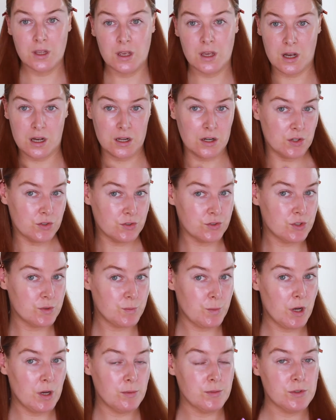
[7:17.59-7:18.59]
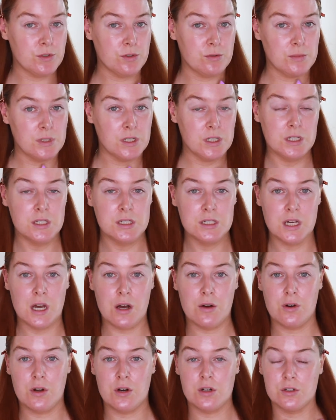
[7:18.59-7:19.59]
and I'll just pop some
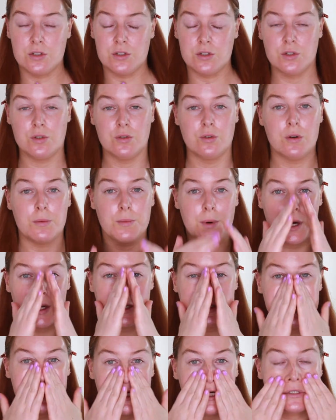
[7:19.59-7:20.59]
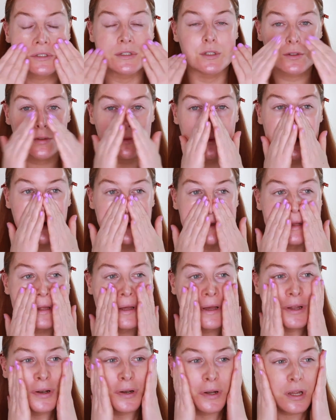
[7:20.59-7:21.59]
down onto my chest as well,
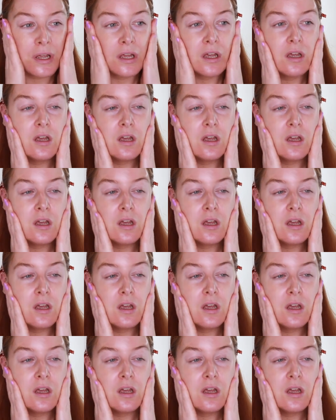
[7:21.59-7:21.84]
and